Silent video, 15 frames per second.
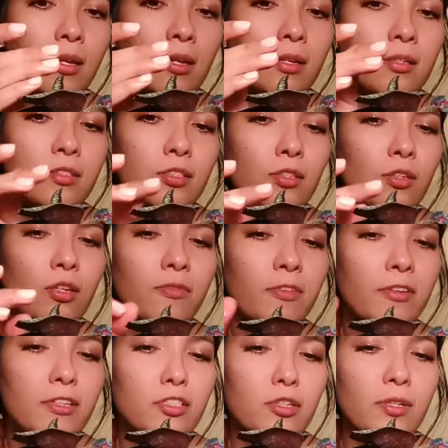so not
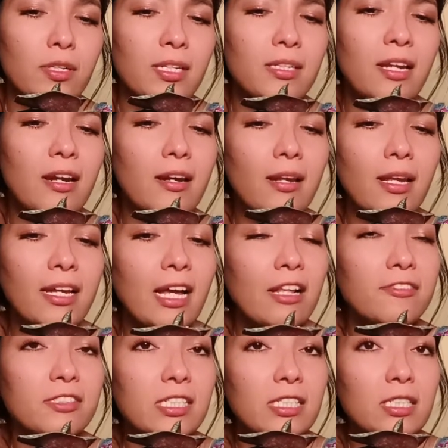very chunky. They are like
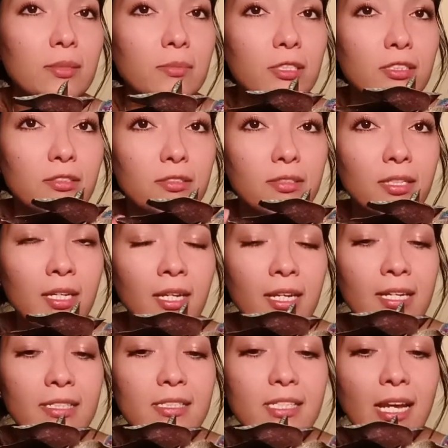half centimeter
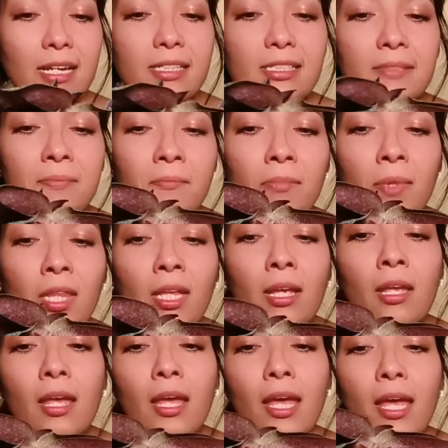in size,
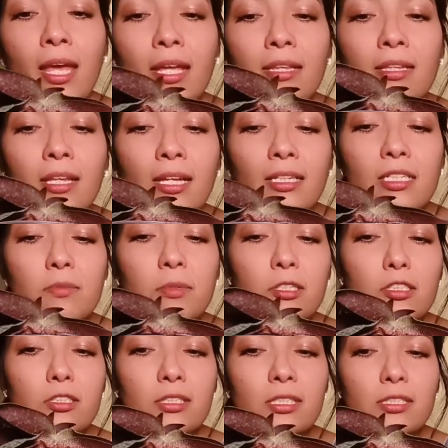and that is
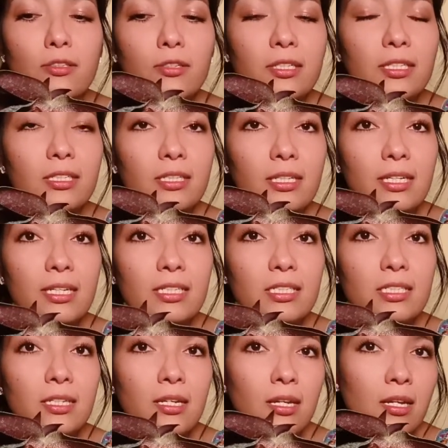because this orchid
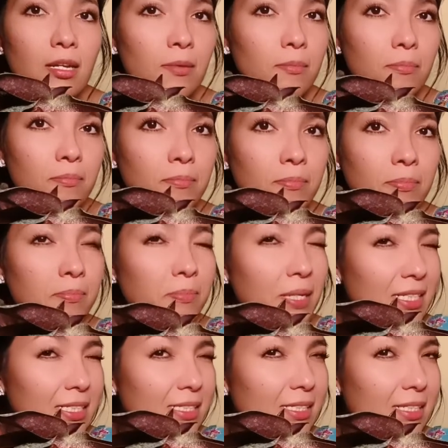is
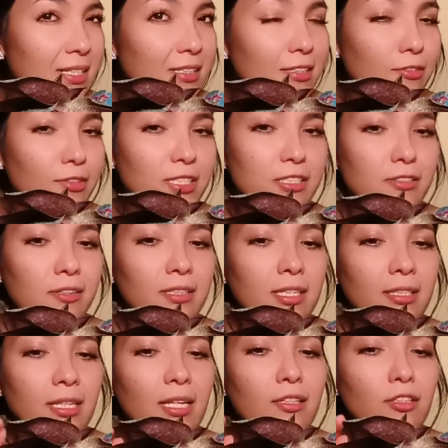basically terrestrial.
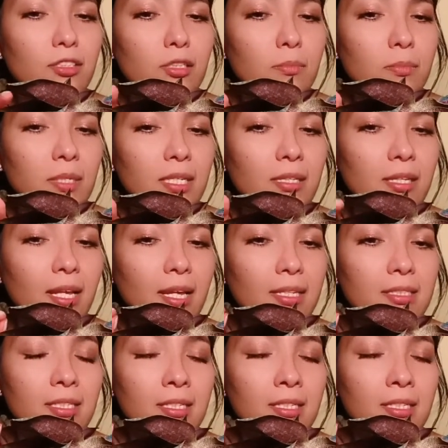That doesn't mean that